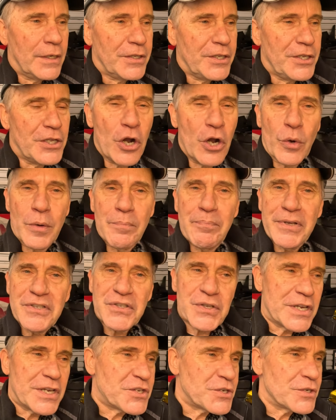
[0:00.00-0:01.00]
you know, in
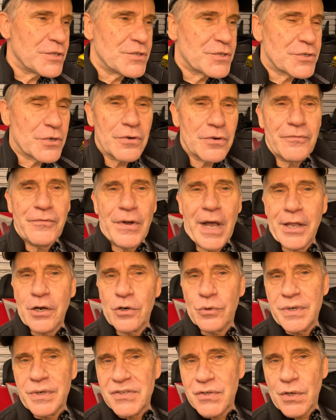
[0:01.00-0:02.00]
positions or
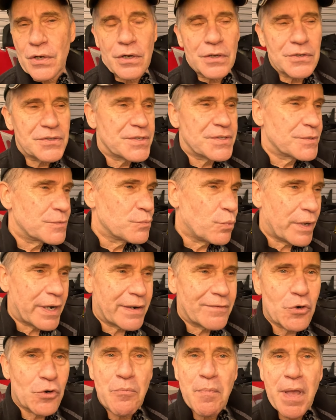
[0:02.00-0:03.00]
final results,
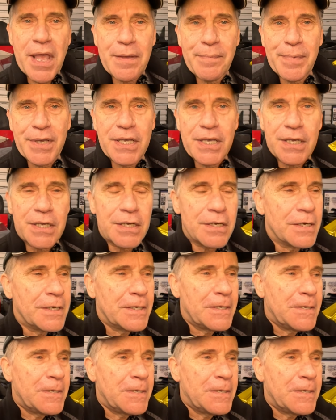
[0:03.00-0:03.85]
whatever it may be,